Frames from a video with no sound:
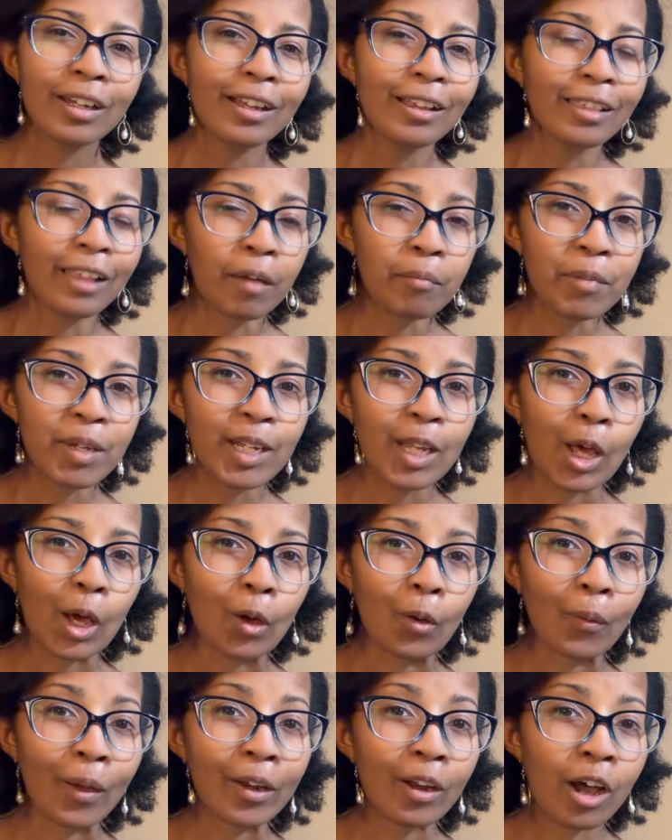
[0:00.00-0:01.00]
Let me
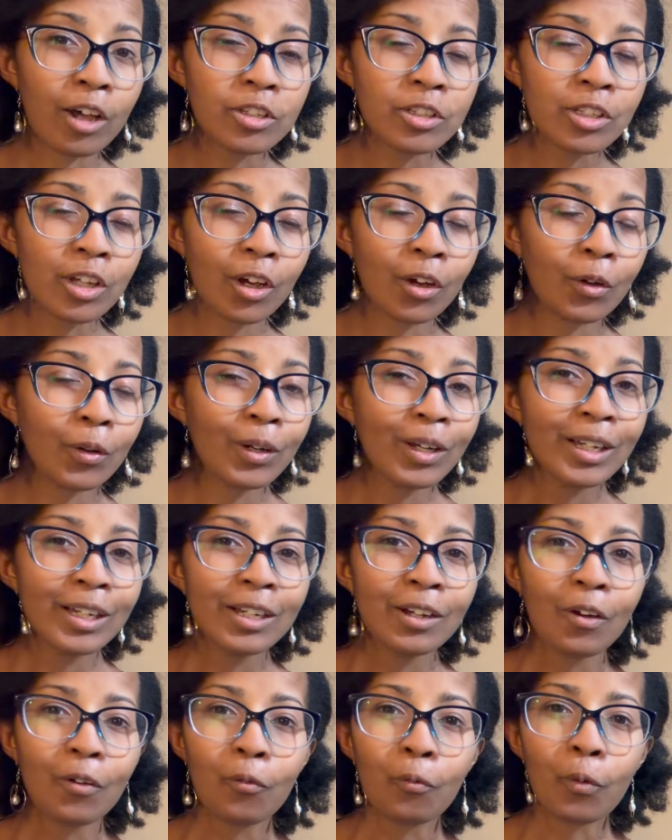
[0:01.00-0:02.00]
know. And also,
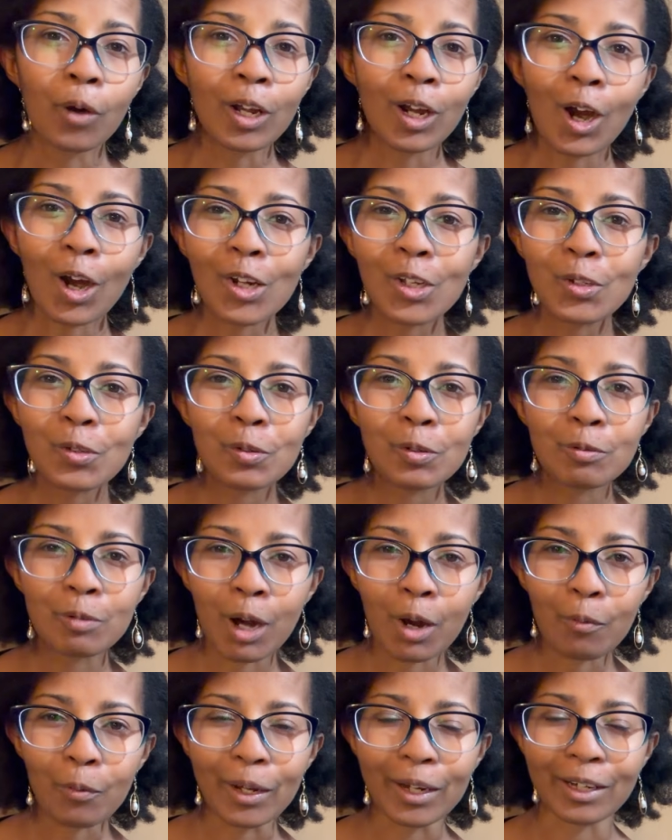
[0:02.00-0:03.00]
what are you
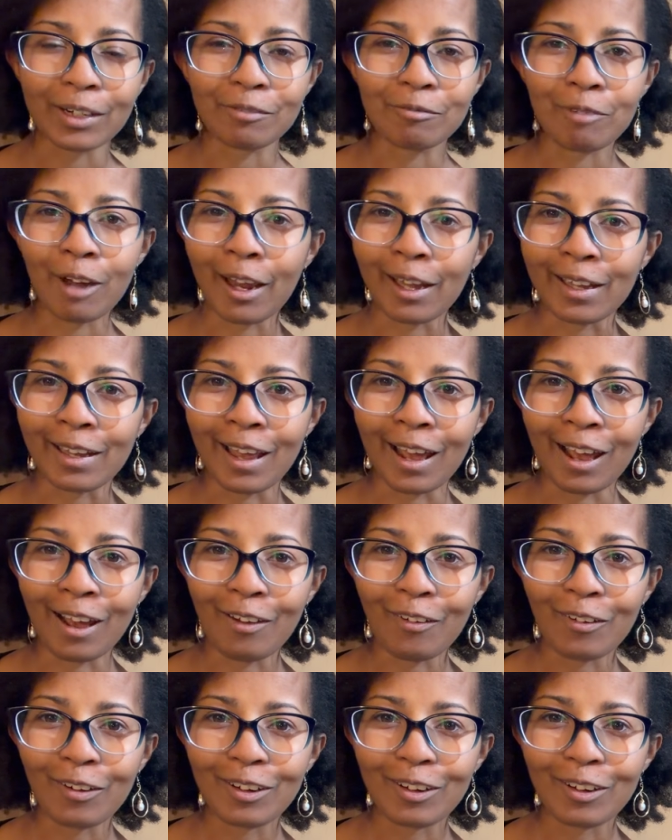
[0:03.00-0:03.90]
growing right now?